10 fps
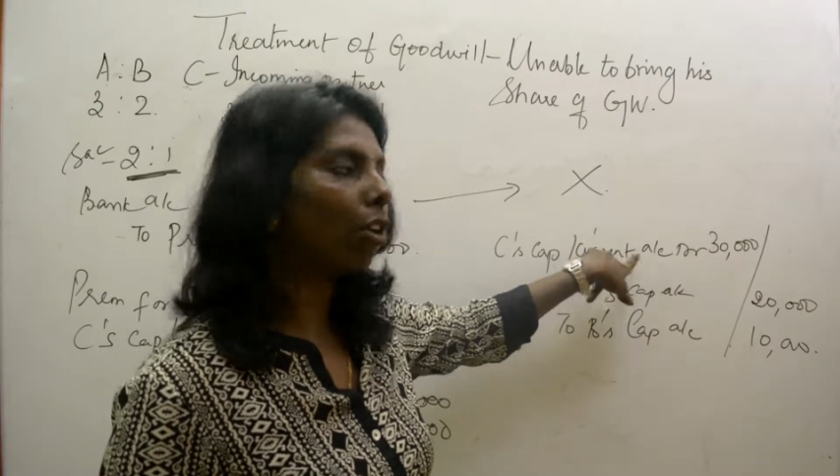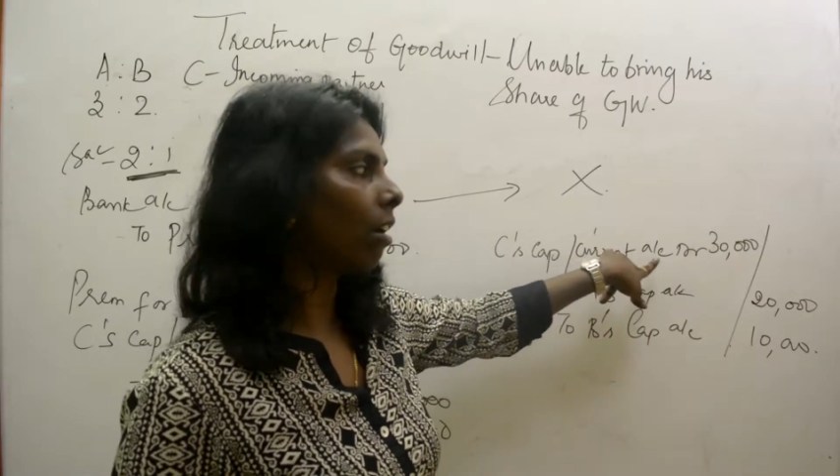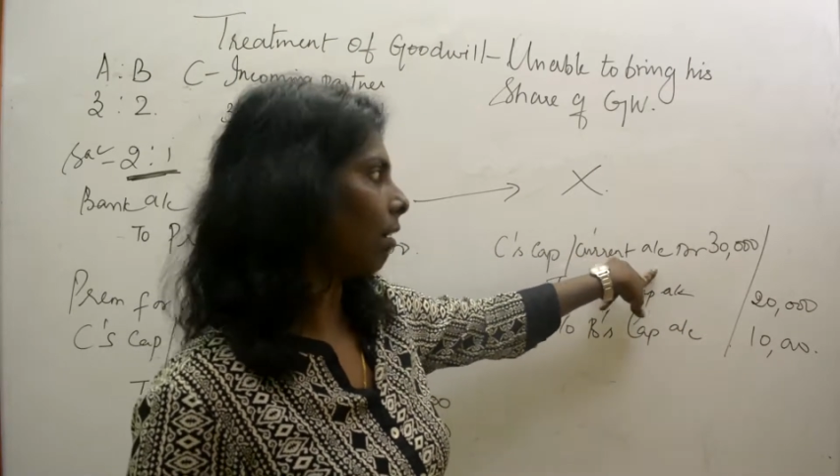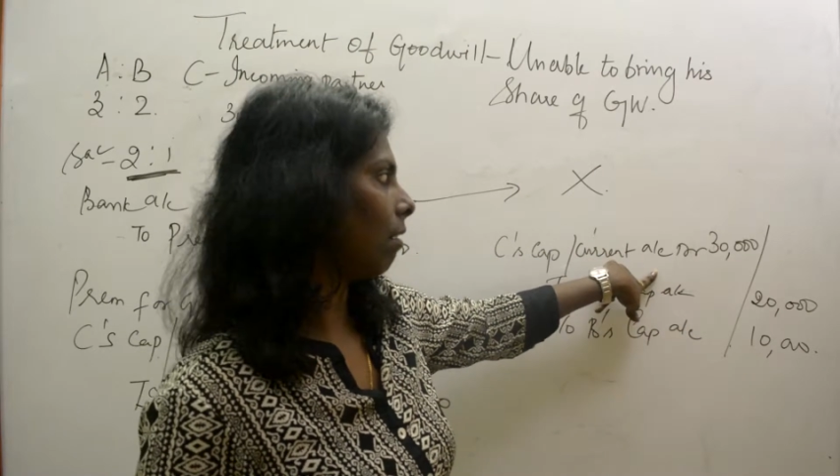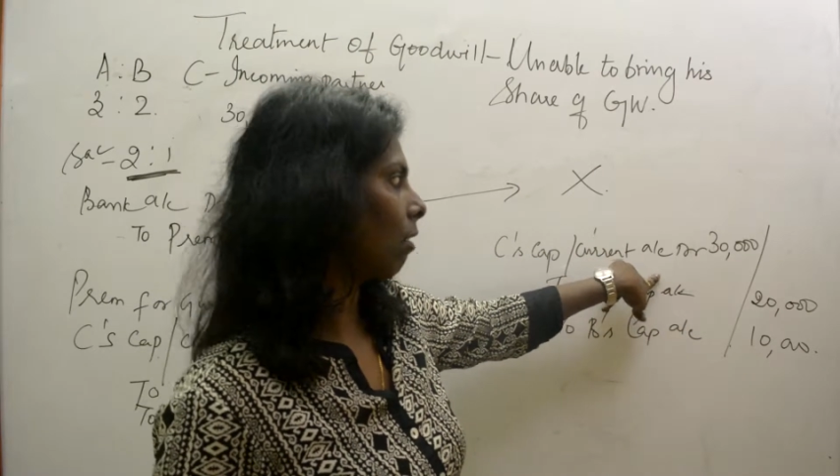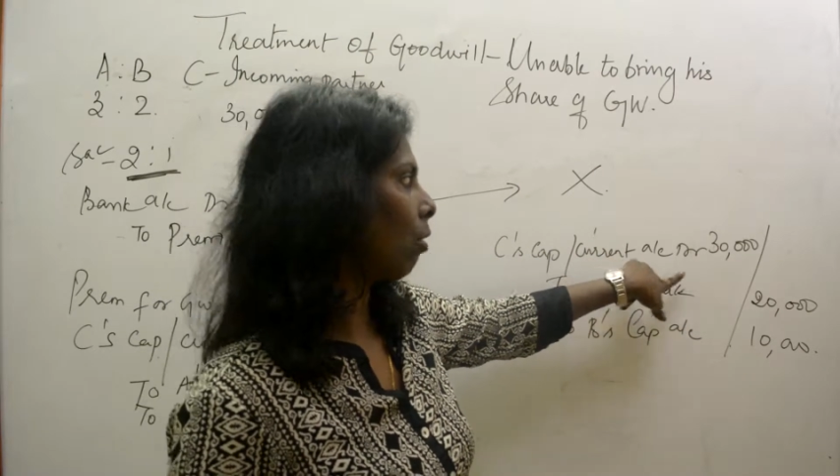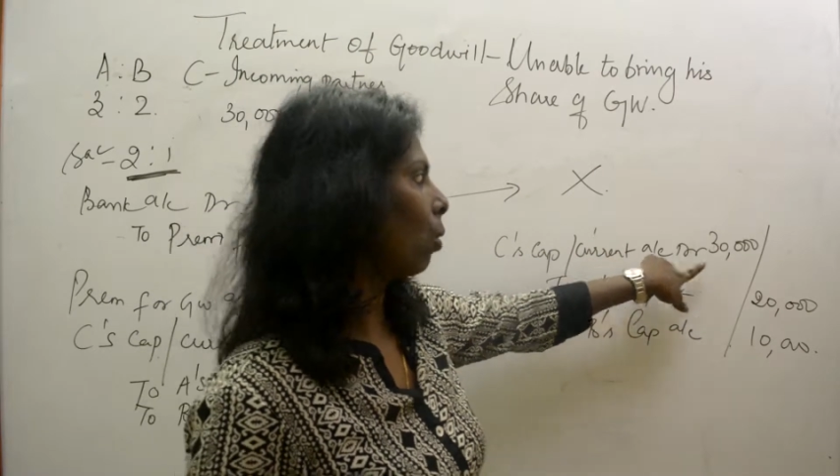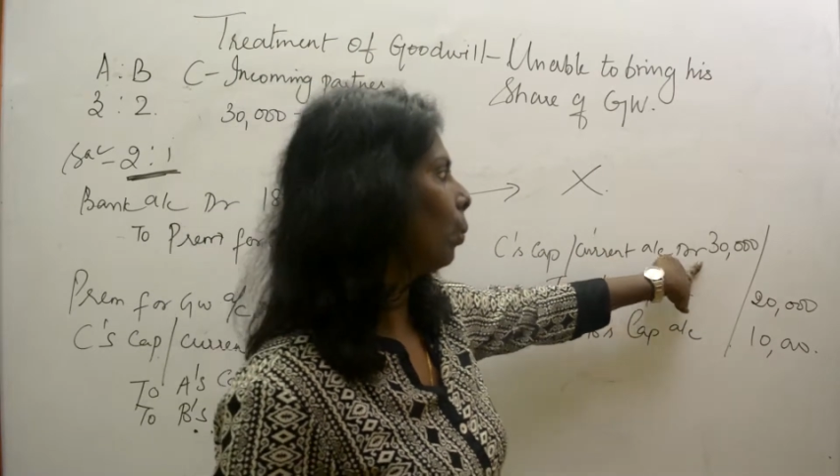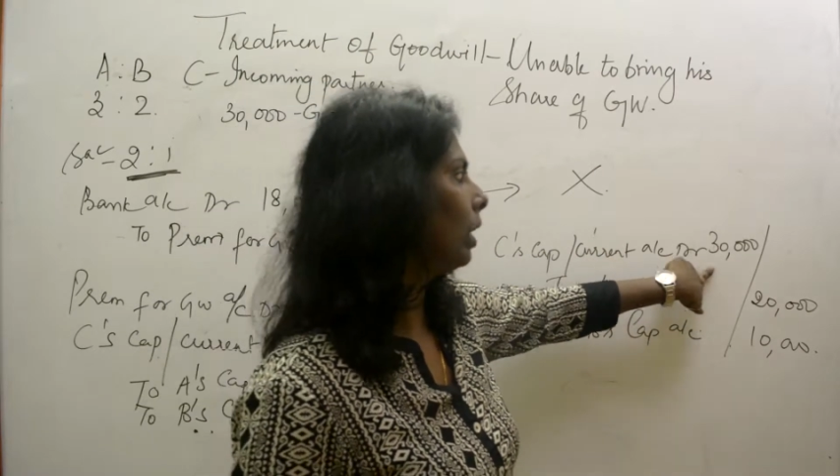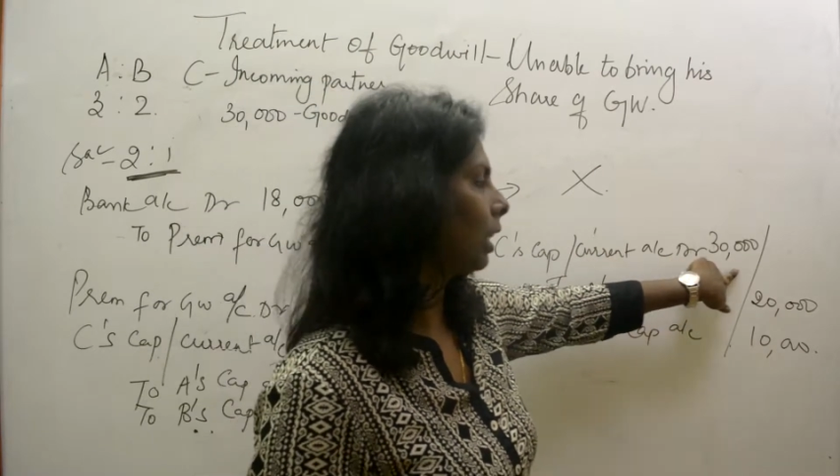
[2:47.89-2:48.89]
or current
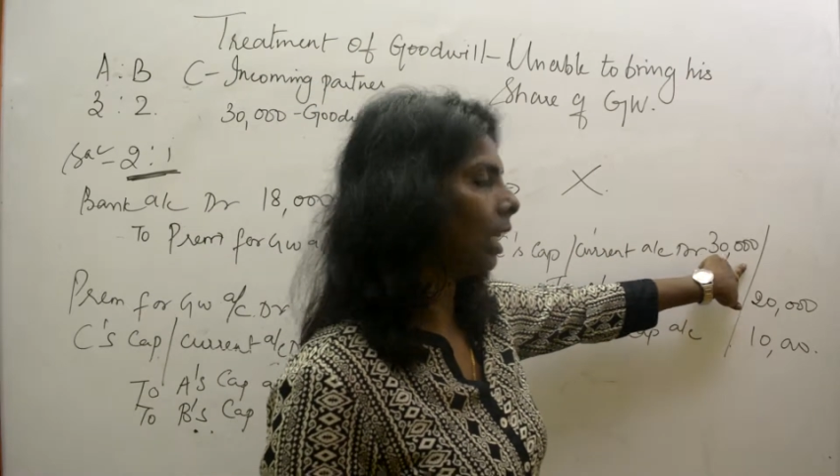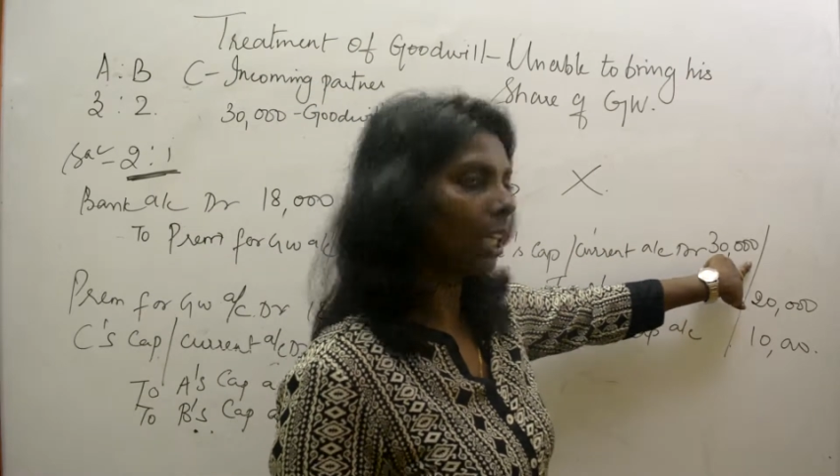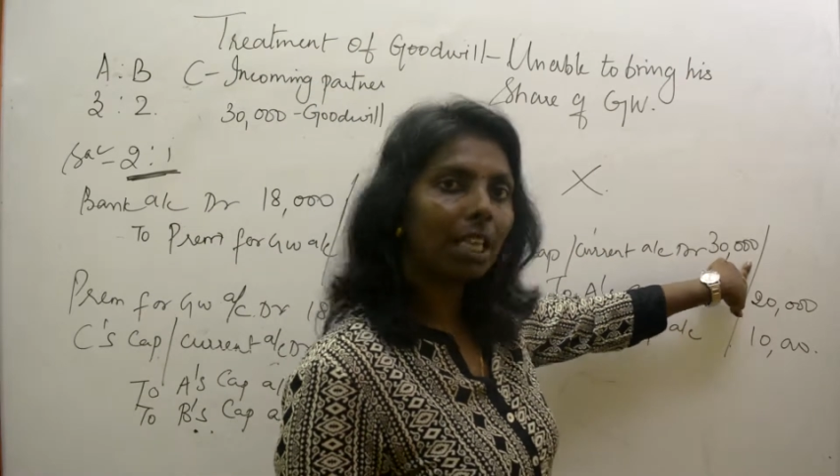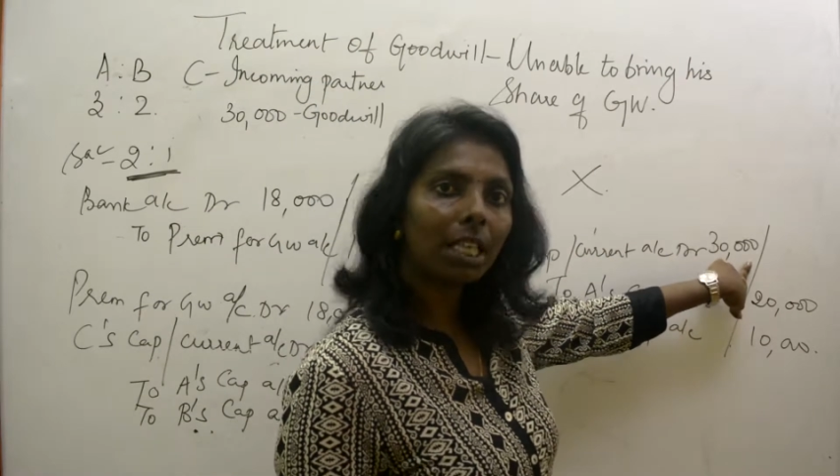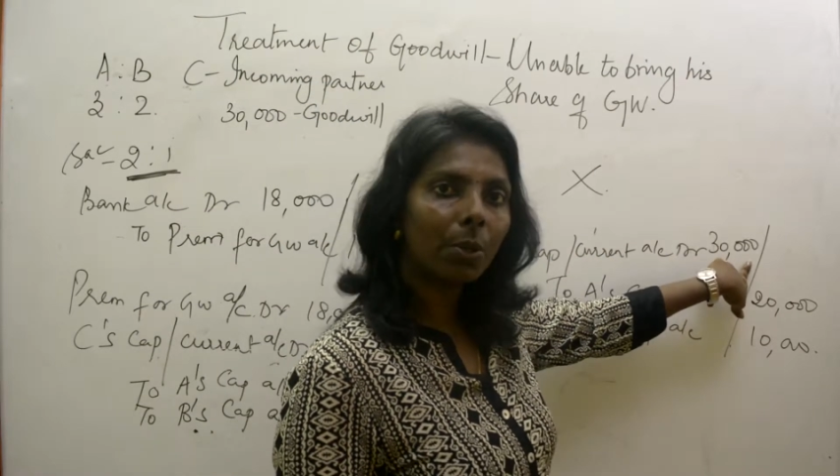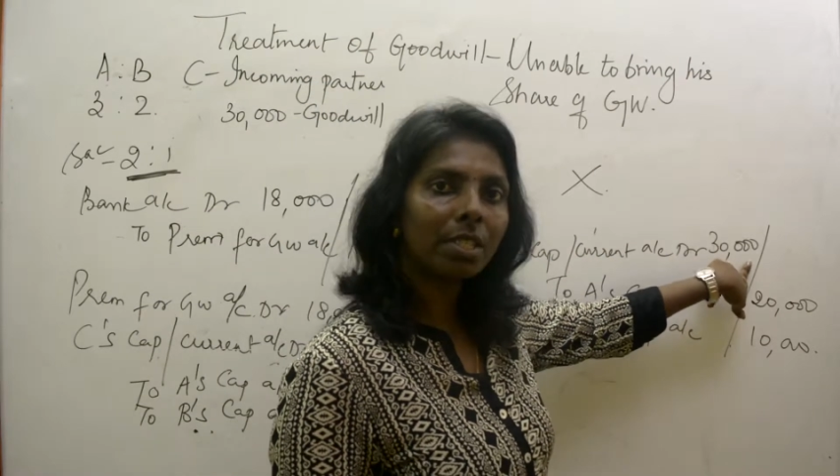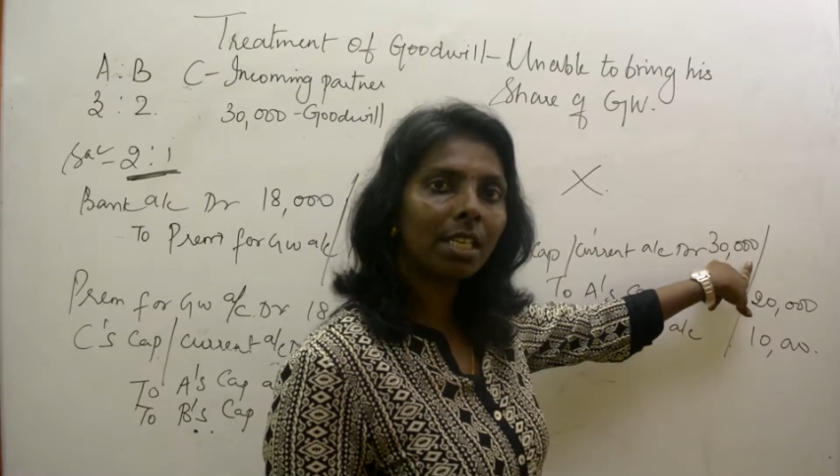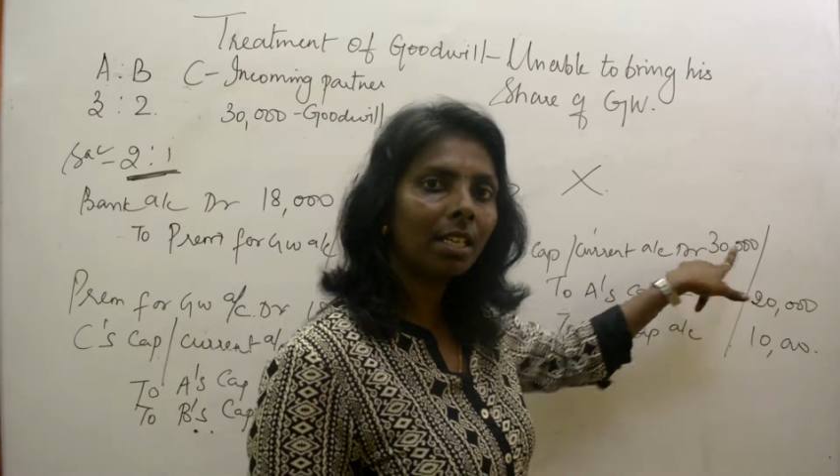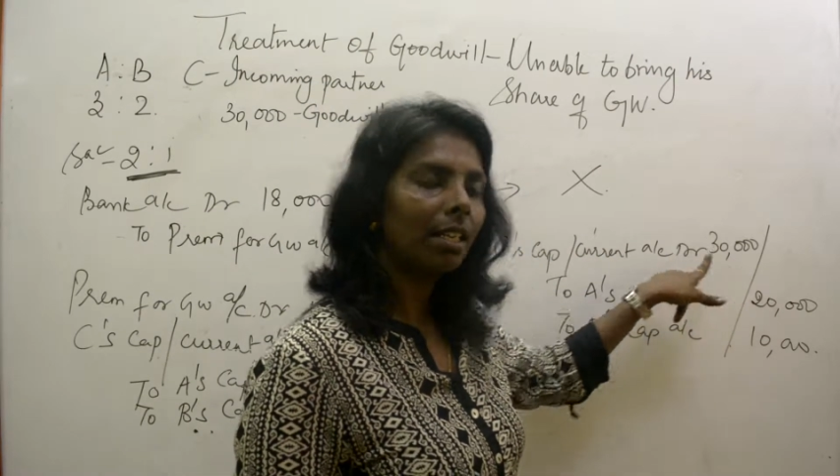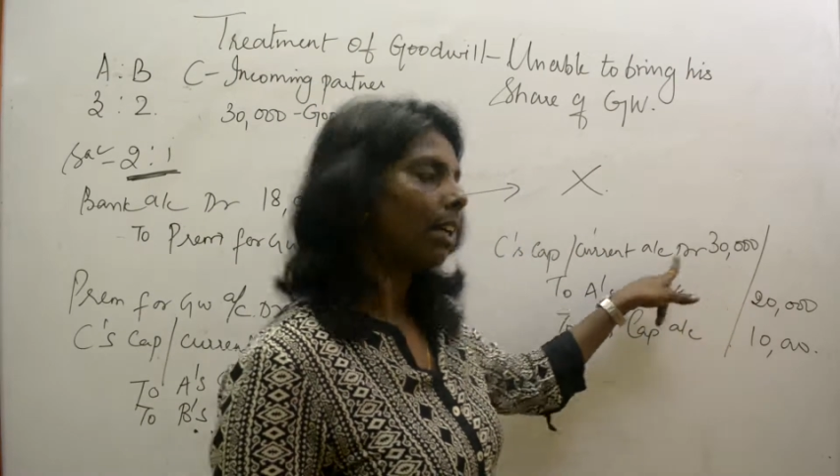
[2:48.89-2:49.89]
account with 30,000,